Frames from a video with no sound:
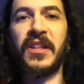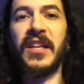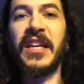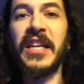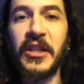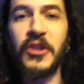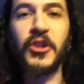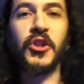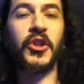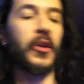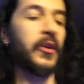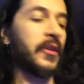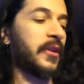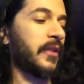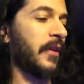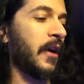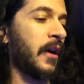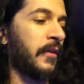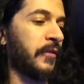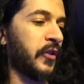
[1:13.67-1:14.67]
t-shirt
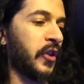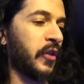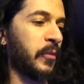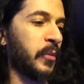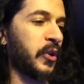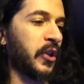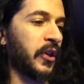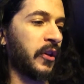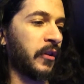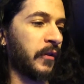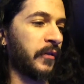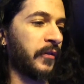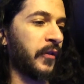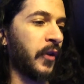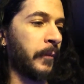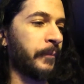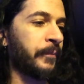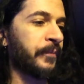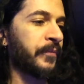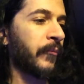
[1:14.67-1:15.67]
for this particular
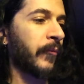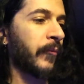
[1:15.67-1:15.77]
film.